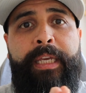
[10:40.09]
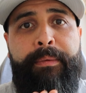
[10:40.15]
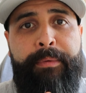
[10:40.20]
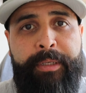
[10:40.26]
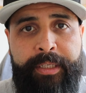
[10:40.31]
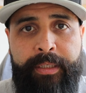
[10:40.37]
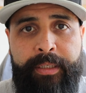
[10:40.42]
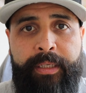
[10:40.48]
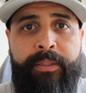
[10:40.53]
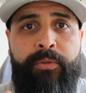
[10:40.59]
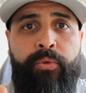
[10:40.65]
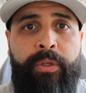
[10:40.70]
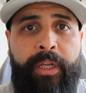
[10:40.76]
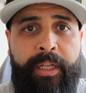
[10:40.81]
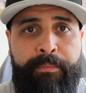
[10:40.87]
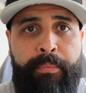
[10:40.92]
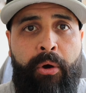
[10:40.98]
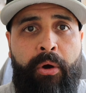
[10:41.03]
immediately to
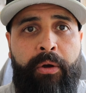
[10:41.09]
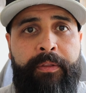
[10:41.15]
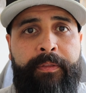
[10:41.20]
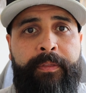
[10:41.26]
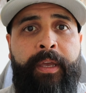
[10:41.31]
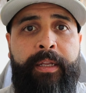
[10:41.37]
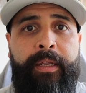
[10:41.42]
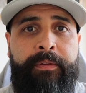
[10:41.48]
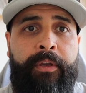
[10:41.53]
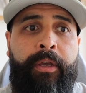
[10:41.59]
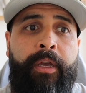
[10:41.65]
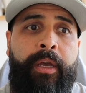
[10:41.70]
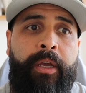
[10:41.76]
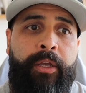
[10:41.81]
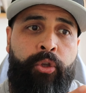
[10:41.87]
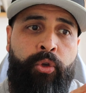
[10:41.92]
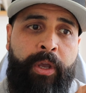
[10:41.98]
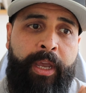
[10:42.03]
that point that
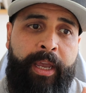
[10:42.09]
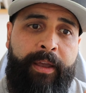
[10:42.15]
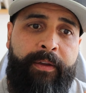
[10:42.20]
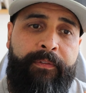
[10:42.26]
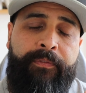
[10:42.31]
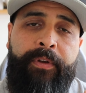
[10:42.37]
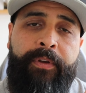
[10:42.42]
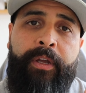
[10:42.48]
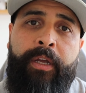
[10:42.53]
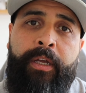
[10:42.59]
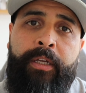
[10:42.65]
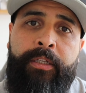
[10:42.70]
you have